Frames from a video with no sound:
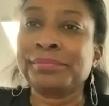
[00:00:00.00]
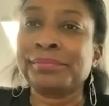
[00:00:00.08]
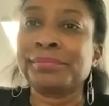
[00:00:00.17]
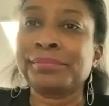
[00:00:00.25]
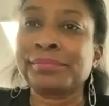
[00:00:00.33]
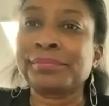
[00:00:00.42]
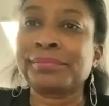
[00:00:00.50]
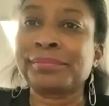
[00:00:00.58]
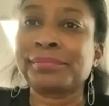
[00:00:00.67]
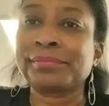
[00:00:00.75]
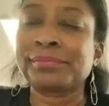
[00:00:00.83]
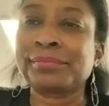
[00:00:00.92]

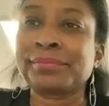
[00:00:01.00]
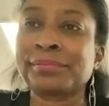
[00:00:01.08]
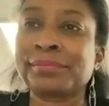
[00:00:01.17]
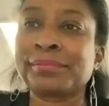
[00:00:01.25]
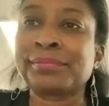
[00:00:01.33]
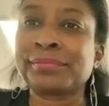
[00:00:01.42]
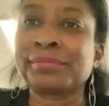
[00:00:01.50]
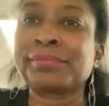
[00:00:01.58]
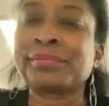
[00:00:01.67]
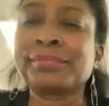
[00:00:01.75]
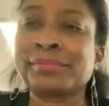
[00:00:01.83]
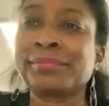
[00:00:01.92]

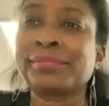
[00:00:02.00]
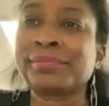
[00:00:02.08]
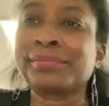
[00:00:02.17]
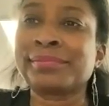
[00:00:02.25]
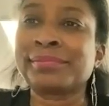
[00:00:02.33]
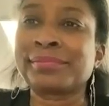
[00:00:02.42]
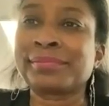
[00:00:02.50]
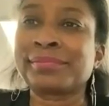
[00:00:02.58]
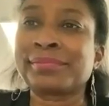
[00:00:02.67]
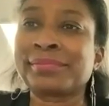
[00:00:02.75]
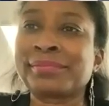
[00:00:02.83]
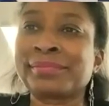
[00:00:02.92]

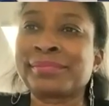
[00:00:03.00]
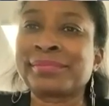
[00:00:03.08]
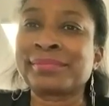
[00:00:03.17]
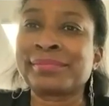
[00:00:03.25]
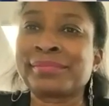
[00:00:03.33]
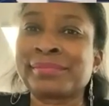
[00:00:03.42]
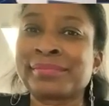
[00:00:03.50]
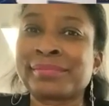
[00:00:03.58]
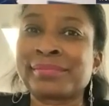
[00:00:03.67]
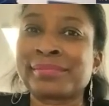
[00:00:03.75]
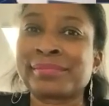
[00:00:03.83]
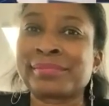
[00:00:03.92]

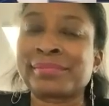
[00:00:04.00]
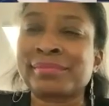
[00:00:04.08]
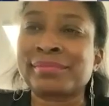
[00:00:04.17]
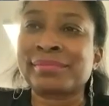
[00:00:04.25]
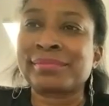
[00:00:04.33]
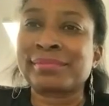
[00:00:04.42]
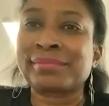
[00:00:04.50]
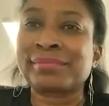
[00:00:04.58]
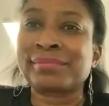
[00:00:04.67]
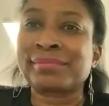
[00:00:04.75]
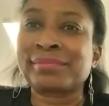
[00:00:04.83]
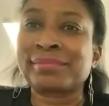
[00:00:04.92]

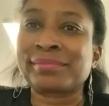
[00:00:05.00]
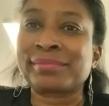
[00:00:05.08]
(silent)